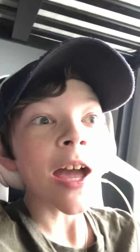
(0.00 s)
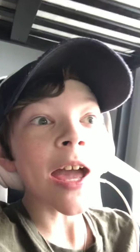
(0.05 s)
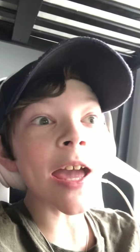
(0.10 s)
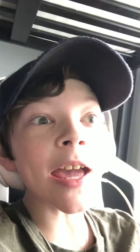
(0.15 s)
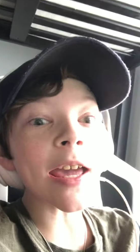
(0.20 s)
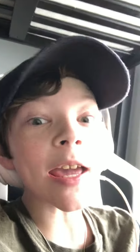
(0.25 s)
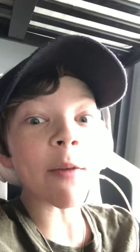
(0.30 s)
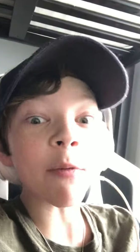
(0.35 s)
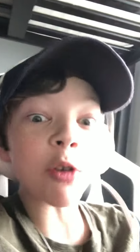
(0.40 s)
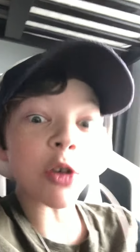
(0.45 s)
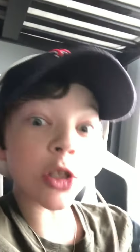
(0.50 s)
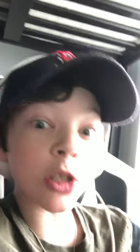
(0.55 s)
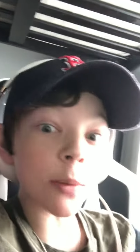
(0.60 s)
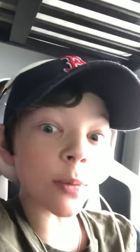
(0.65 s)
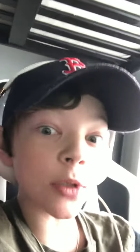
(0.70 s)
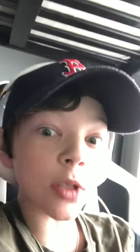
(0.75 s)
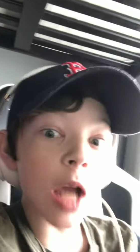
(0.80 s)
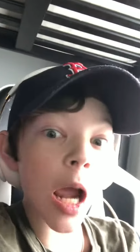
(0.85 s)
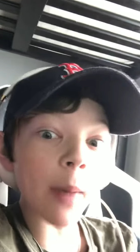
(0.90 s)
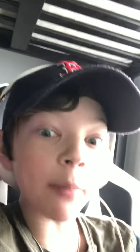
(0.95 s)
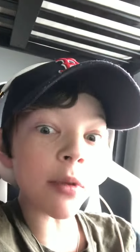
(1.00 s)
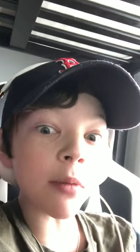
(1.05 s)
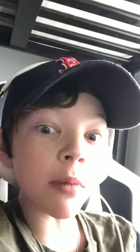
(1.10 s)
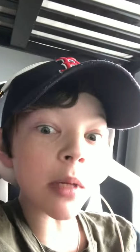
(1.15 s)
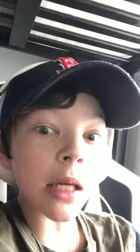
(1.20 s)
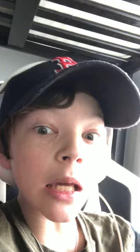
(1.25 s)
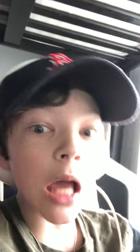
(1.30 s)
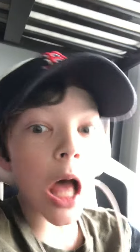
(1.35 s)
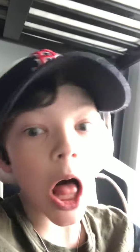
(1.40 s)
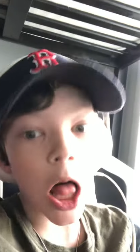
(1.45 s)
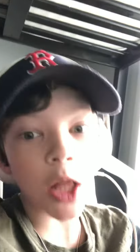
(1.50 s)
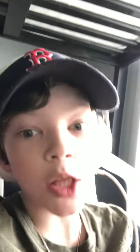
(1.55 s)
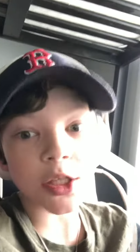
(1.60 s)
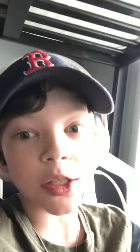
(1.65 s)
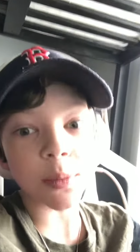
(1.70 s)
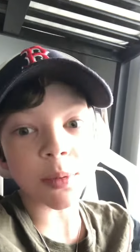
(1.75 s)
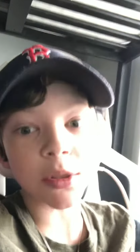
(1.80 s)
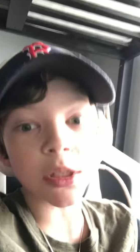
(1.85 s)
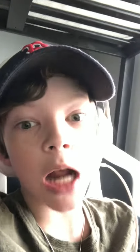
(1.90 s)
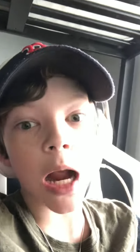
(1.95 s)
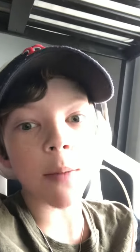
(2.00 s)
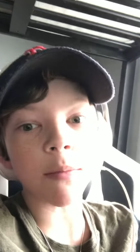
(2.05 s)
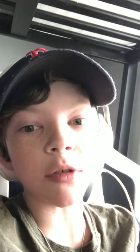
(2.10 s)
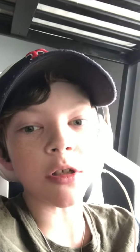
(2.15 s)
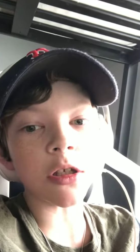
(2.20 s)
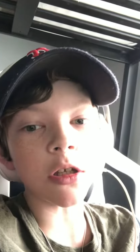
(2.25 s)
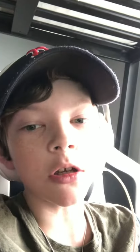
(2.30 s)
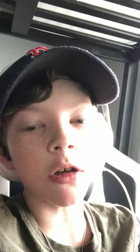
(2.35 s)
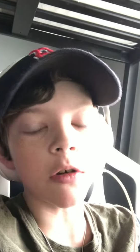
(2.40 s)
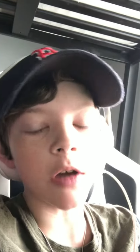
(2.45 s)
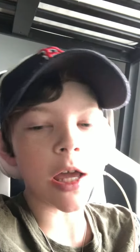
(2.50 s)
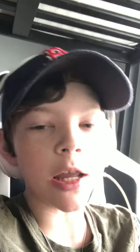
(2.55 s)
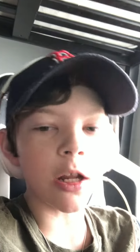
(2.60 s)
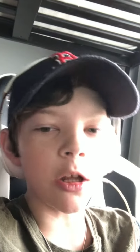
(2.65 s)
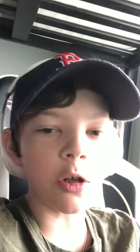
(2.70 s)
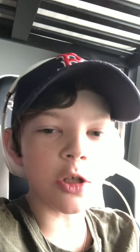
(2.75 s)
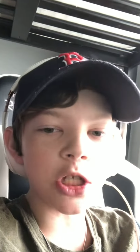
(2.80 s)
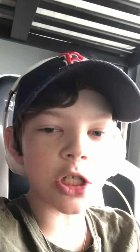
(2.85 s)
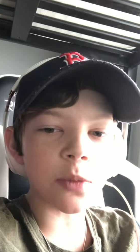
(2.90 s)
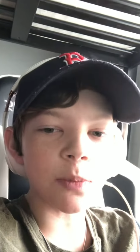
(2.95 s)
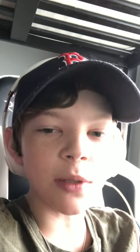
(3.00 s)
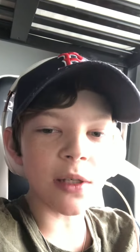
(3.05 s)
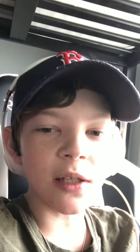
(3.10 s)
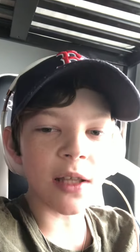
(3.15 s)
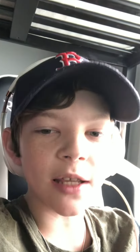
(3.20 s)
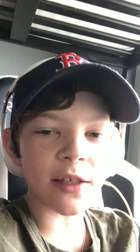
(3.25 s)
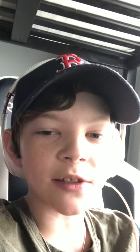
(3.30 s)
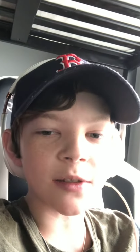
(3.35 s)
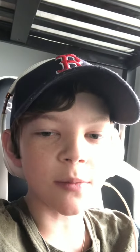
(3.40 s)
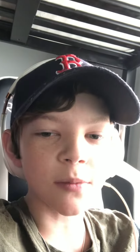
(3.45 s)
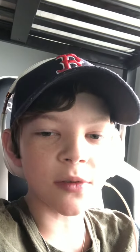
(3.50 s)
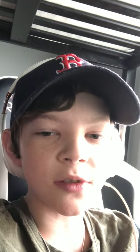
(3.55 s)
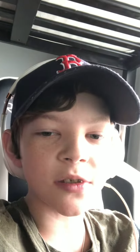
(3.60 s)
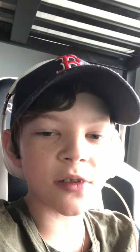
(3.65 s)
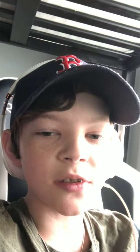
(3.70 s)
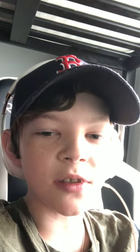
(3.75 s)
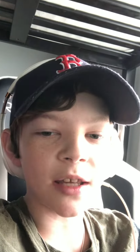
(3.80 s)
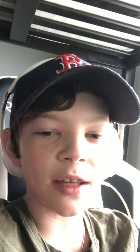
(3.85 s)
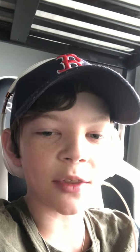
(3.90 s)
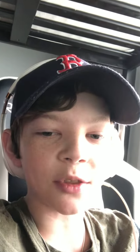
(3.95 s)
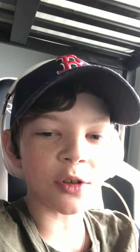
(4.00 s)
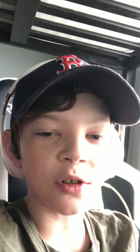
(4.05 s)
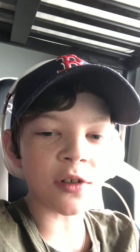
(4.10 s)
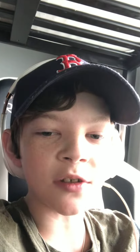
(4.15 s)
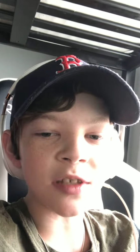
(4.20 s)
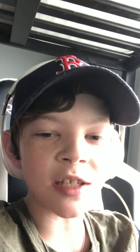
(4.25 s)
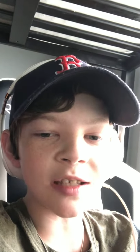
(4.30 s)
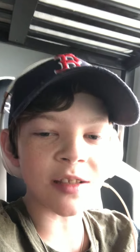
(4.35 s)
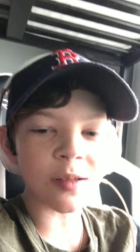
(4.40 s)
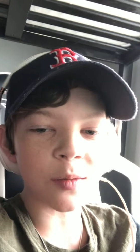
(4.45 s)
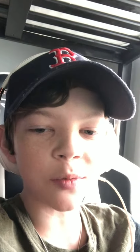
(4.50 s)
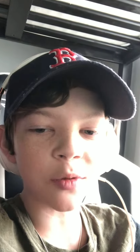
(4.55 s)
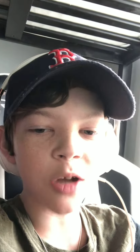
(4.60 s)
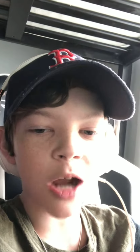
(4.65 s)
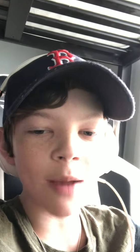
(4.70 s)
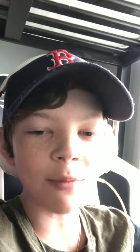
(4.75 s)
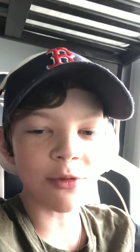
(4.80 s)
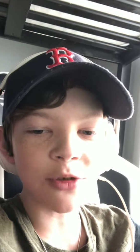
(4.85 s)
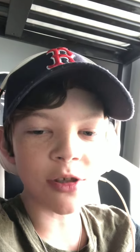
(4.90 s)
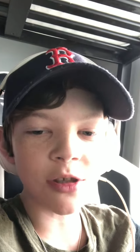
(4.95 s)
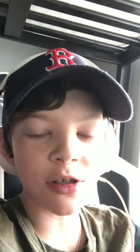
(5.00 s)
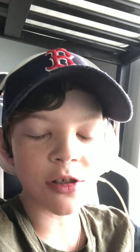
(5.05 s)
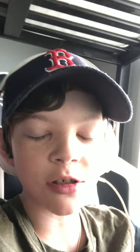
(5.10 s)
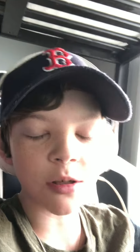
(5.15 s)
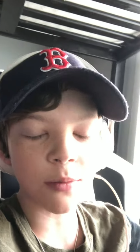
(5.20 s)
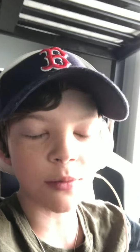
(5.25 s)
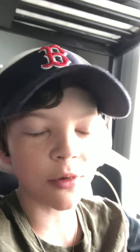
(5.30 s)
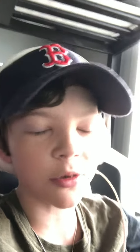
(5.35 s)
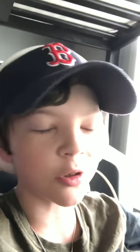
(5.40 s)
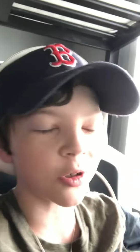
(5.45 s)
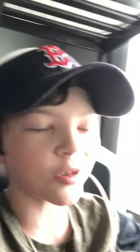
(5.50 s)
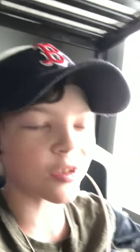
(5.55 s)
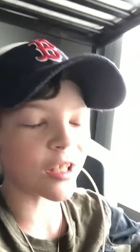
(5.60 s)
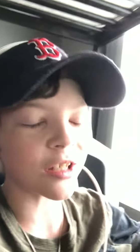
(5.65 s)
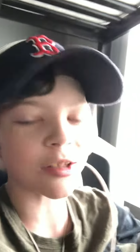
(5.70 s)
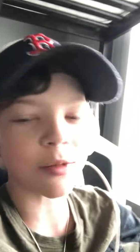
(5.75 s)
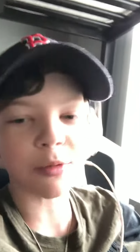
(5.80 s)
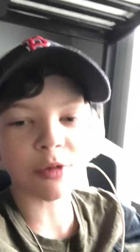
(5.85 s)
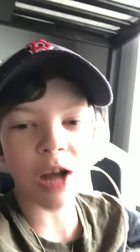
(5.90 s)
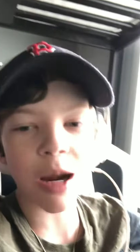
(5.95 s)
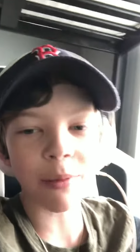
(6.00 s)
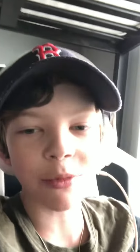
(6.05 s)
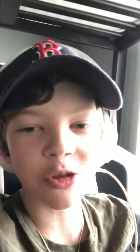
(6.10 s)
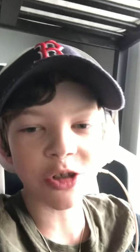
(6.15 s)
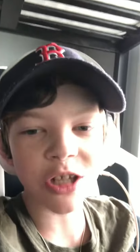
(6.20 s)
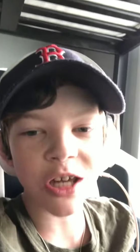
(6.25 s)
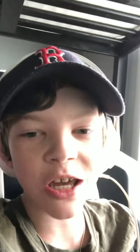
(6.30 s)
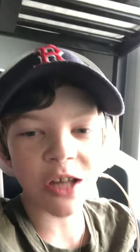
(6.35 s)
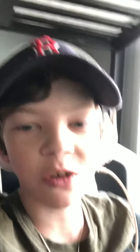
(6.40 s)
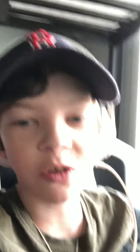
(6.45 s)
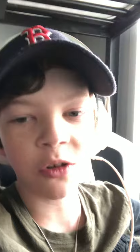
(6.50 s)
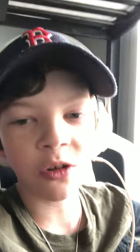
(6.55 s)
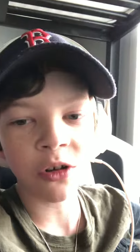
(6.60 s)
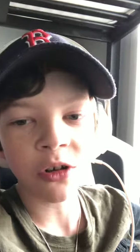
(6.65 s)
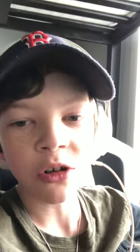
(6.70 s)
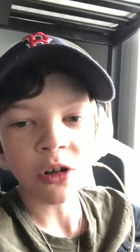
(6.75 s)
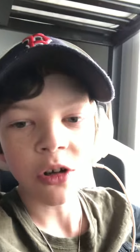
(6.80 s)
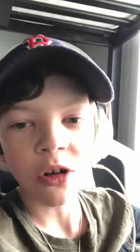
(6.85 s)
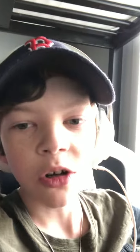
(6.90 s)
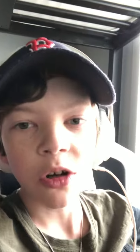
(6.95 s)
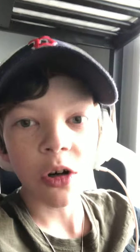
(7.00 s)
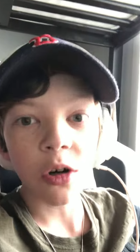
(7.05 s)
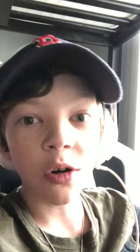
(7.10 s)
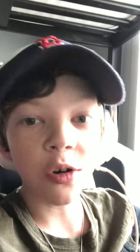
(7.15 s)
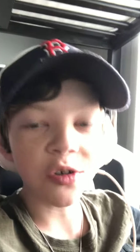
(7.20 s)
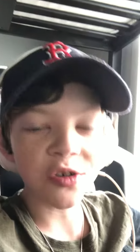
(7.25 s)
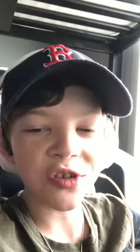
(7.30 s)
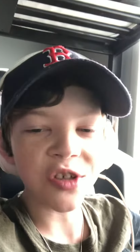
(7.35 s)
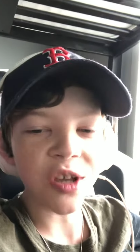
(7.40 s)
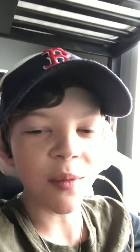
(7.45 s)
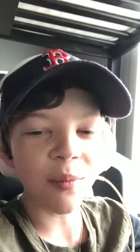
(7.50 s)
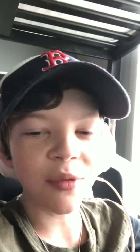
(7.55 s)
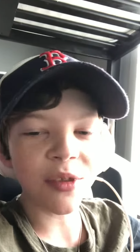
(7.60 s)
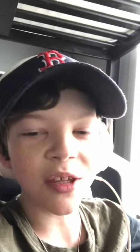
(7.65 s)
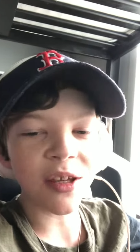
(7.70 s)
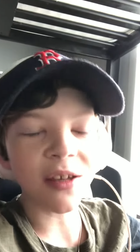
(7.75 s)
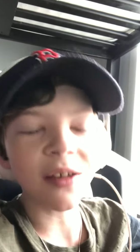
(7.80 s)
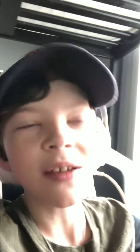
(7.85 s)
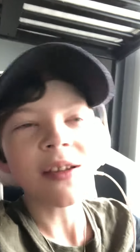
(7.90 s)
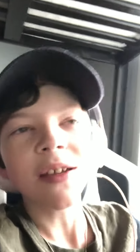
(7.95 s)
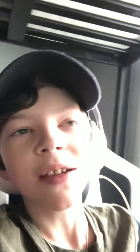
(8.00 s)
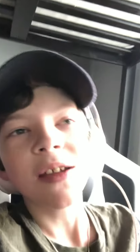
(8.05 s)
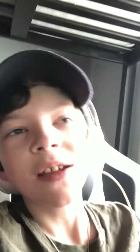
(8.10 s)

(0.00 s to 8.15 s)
Hey, if you subscribe to me, I'll subscribe to you, and it'll just be like some like 13 subscribe sub 13 subscriber channel or something.